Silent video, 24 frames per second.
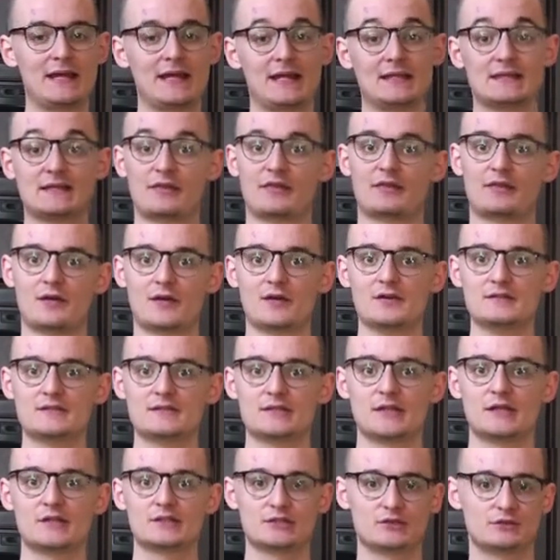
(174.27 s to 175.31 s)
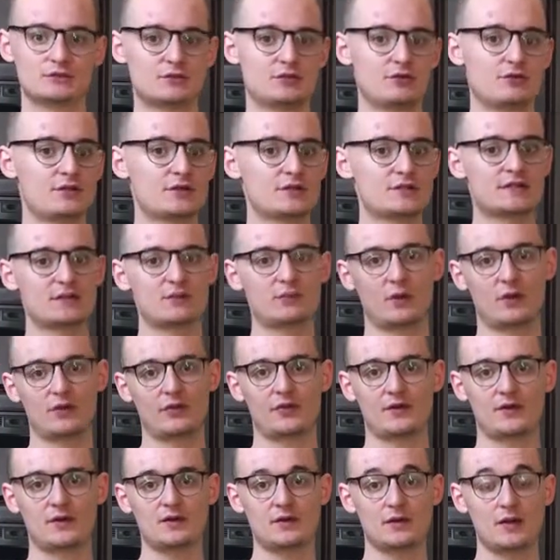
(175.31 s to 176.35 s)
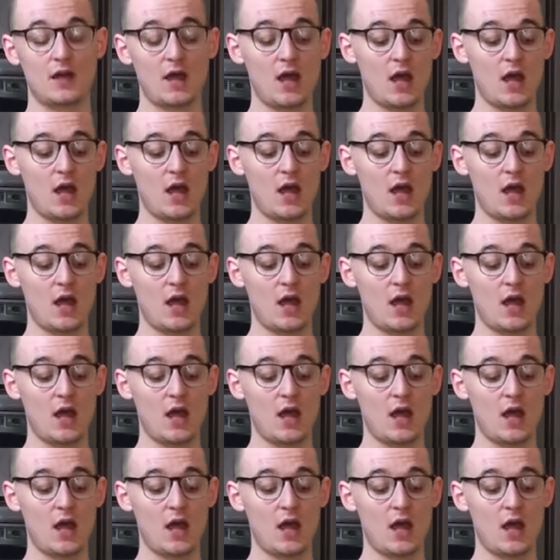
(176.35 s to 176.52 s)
it into thirds, so 2/3 and 1/3.